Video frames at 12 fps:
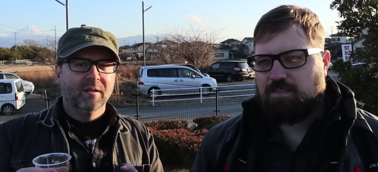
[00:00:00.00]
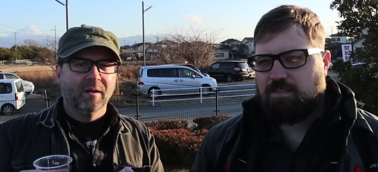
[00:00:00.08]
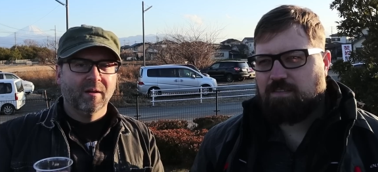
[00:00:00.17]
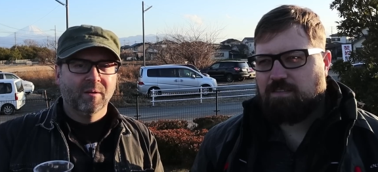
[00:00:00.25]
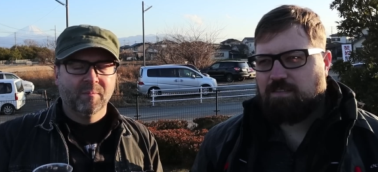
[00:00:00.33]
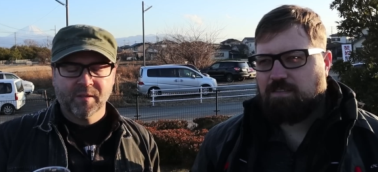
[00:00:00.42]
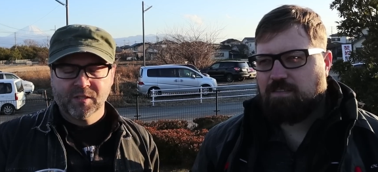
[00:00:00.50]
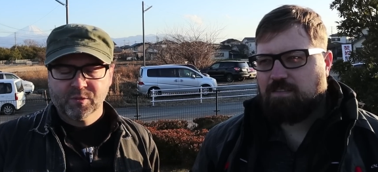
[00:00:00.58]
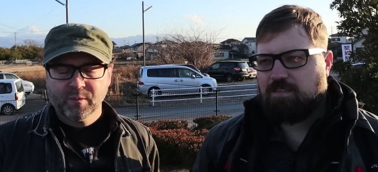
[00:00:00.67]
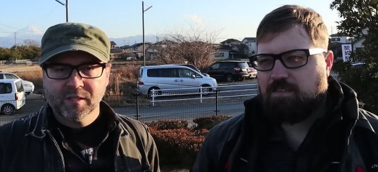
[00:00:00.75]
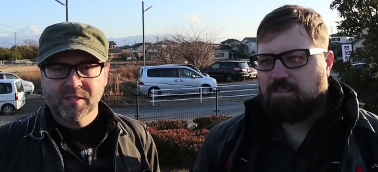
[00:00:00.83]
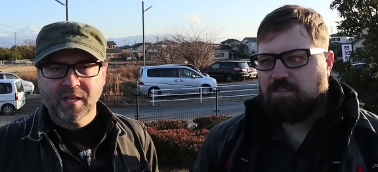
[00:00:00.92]
Speaker 1: Um, I
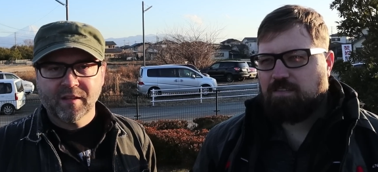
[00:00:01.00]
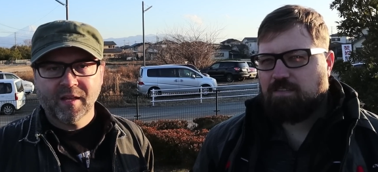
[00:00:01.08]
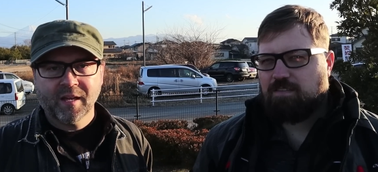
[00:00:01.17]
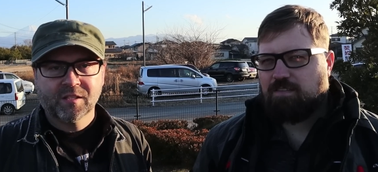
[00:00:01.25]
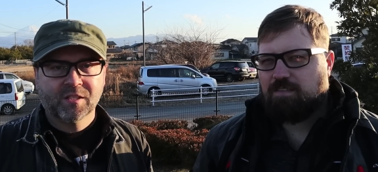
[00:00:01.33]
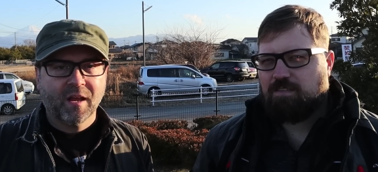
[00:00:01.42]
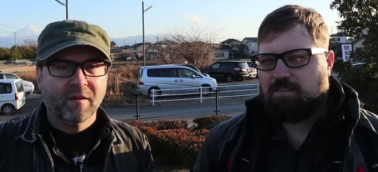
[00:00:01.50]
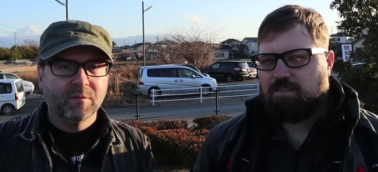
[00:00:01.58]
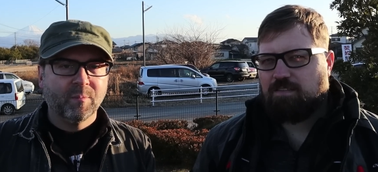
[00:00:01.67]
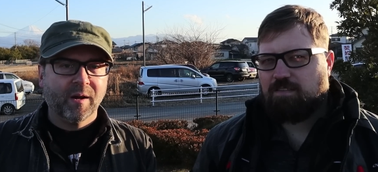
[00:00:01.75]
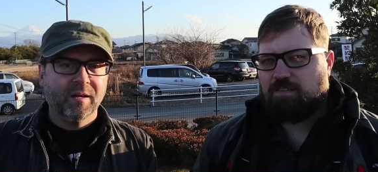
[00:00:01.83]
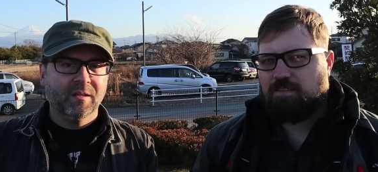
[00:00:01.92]
just want to say thanks to
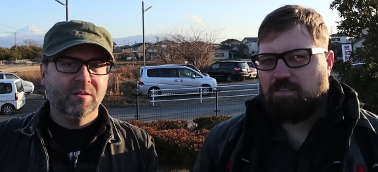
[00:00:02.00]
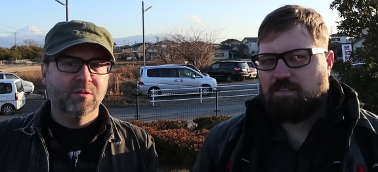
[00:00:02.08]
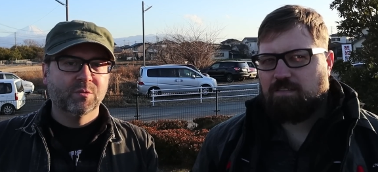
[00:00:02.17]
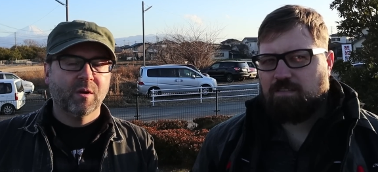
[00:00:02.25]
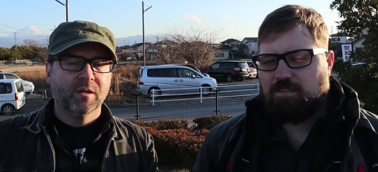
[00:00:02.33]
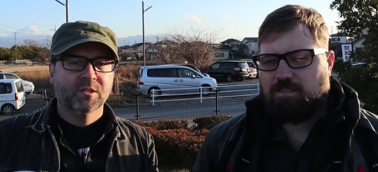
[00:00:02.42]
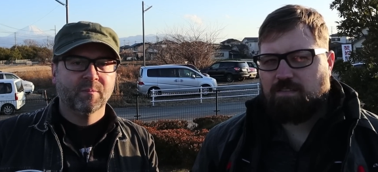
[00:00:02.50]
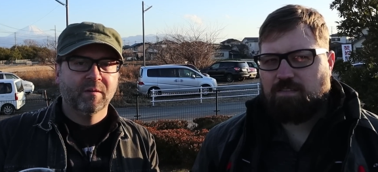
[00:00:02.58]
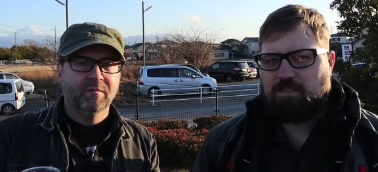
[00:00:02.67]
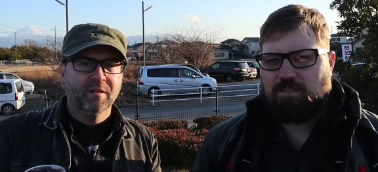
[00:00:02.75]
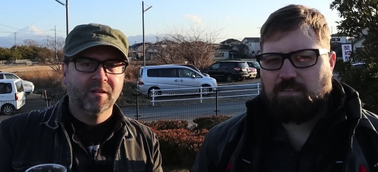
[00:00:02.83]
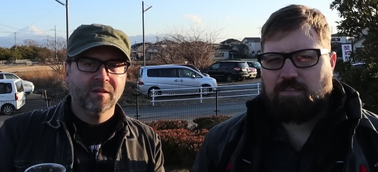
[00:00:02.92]
everybody who's watching
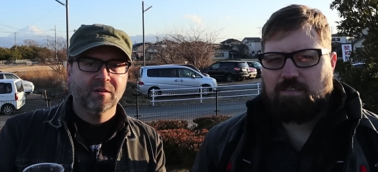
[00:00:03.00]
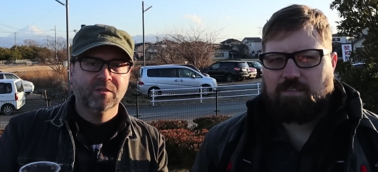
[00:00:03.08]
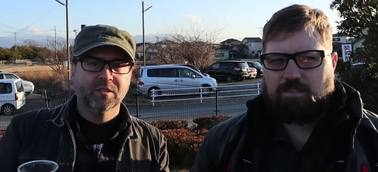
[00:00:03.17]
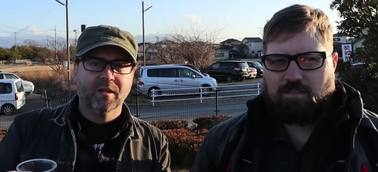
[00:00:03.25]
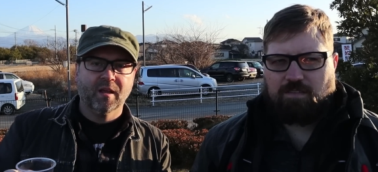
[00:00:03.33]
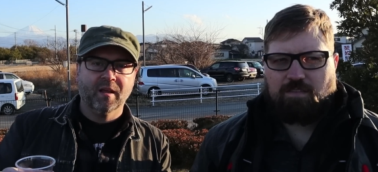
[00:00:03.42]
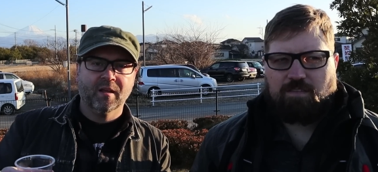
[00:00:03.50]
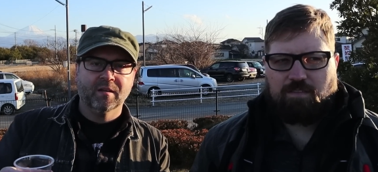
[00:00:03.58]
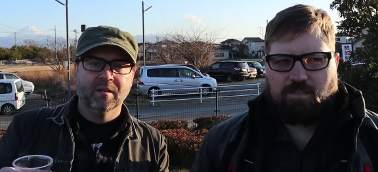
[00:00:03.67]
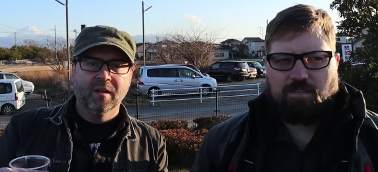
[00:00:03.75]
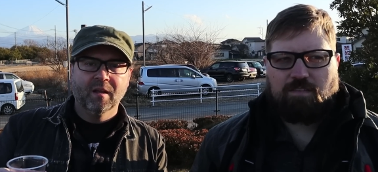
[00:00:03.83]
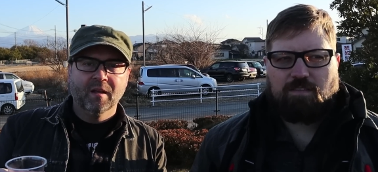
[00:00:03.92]
my videos
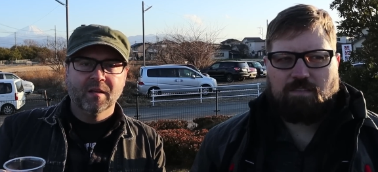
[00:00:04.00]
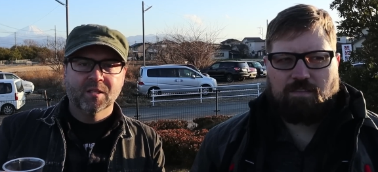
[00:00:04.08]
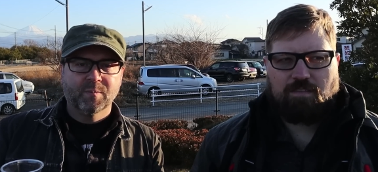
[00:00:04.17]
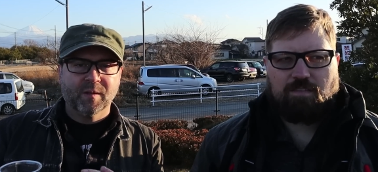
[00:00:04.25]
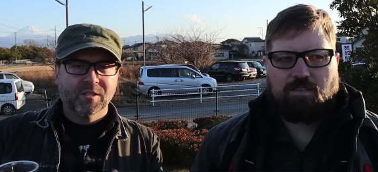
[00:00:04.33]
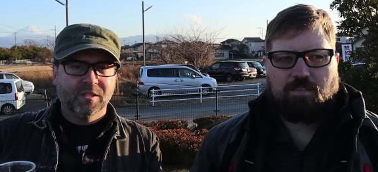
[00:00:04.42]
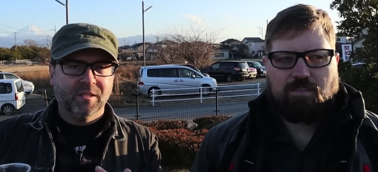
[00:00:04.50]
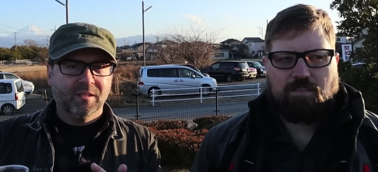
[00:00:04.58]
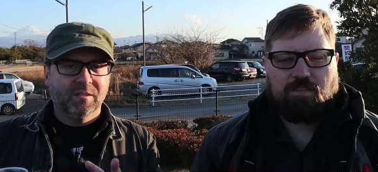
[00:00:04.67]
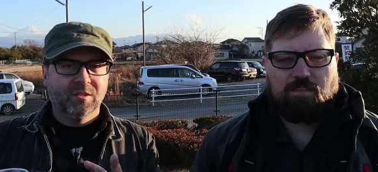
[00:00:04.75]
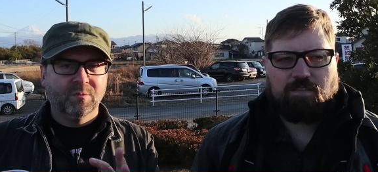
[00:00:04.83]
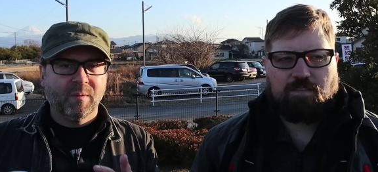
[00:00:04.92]
and
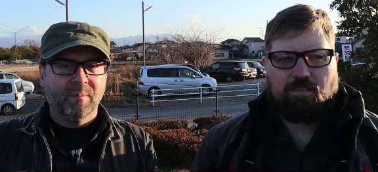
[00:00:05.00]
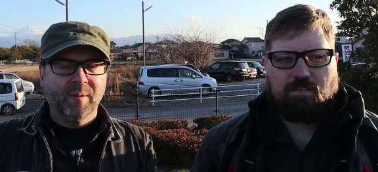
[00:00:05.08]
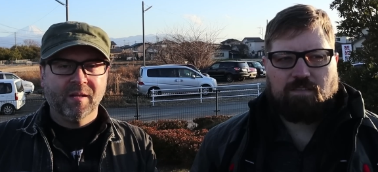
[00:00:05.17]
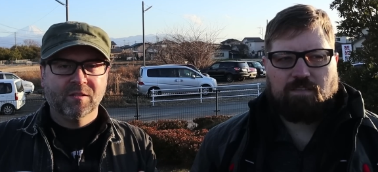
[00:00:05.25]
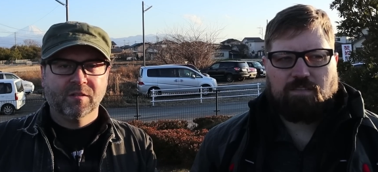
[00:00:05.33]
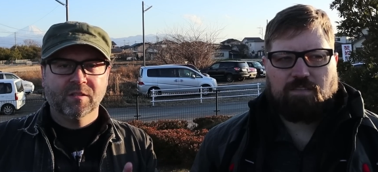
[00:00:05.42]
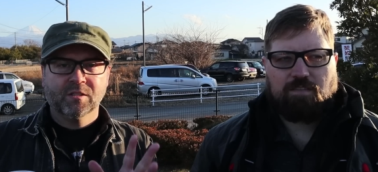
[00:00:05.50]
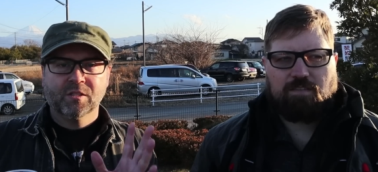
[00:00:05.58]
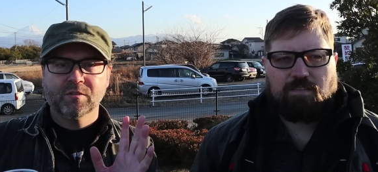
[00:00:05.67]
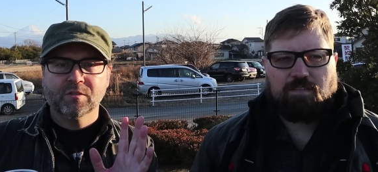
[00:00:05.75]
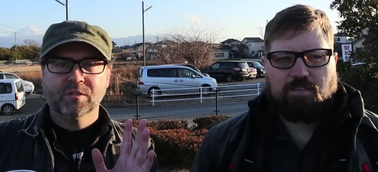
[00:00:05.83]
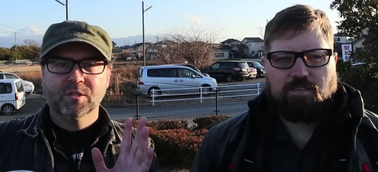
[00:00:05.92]
especially to my patrons
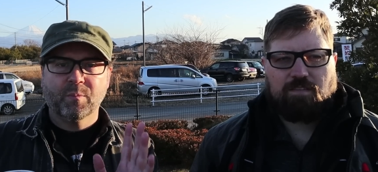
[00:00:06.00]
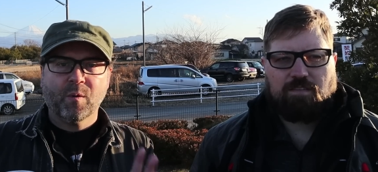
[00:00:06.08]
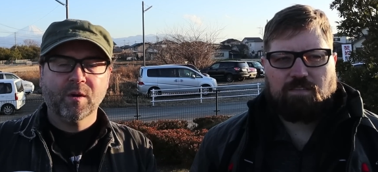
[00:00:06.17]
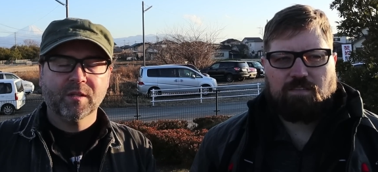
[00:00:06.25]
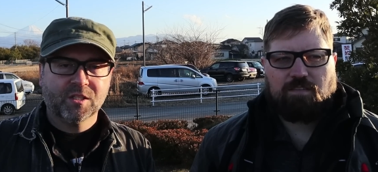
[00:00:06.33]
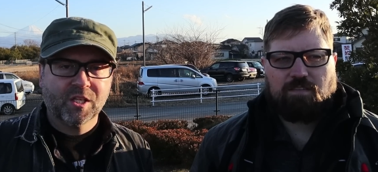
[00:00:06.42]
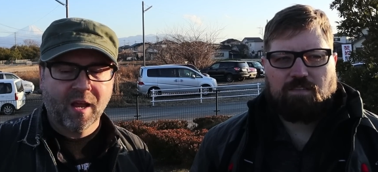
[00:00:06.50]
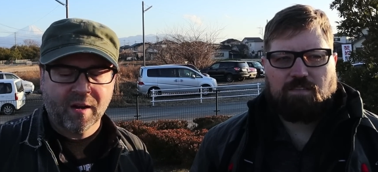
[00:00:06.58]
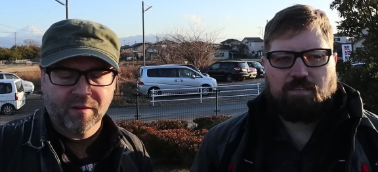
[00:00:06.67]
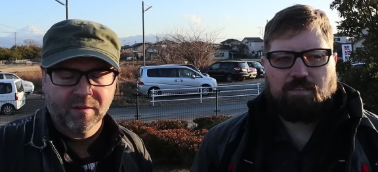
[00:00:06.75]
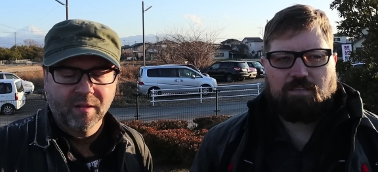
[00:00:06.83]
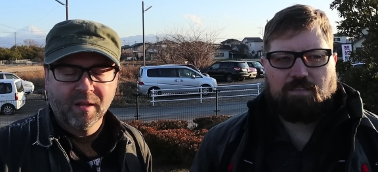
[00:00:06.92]
who support the
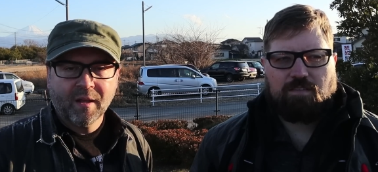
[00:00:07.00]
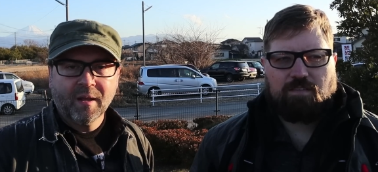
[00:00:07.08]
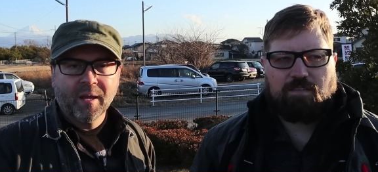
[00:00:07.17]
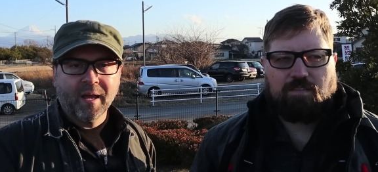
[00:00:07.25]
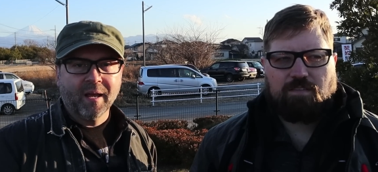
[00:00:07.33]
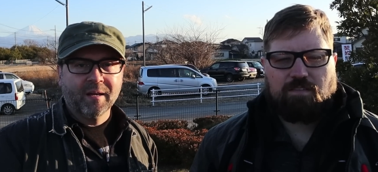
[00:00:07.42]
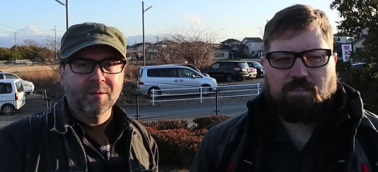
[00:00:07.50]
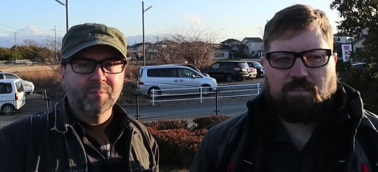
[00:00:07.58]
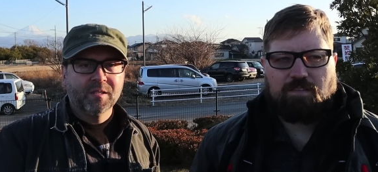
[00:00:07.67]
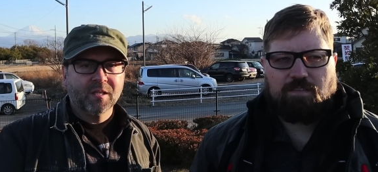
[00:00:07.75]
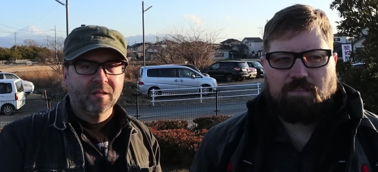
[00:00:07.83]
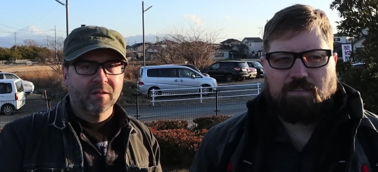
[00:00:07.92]
channel, and in
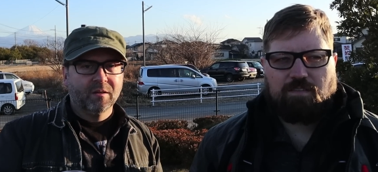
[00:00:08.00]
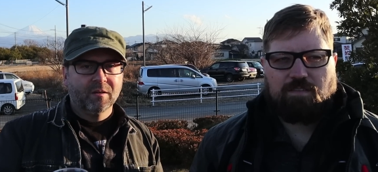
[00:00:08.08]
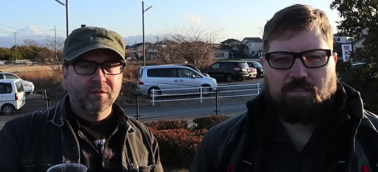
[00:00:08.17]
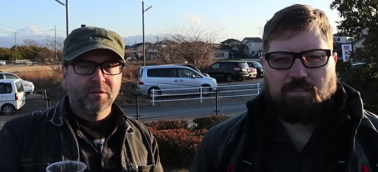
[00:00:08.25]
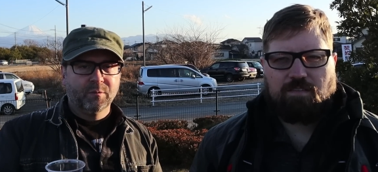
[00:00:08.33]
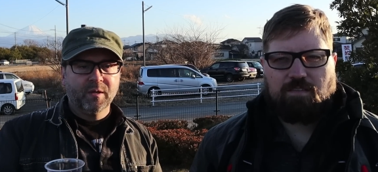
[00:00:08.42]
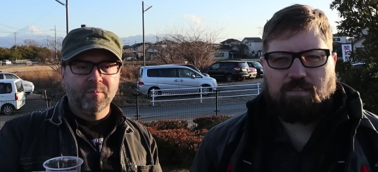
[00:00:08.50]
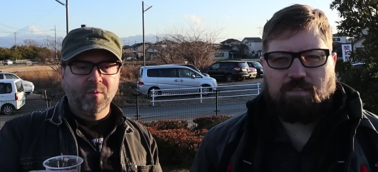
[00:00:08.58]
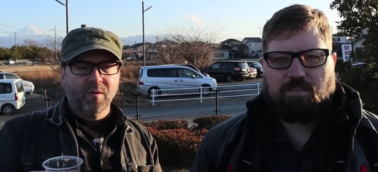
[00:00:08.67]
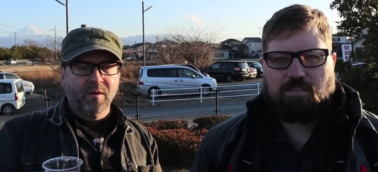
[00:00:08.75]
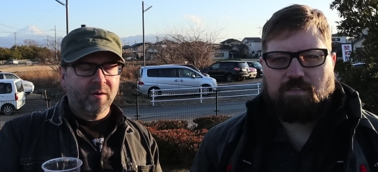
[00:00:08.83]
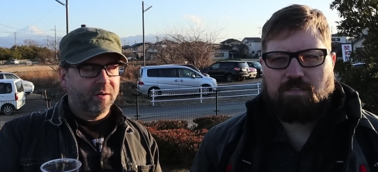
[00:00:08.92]
particular three
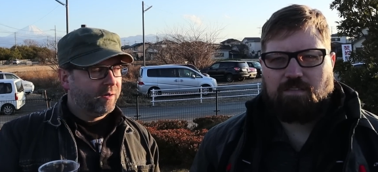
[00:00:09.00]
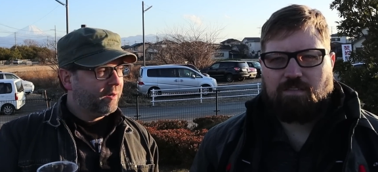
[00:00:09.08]
more.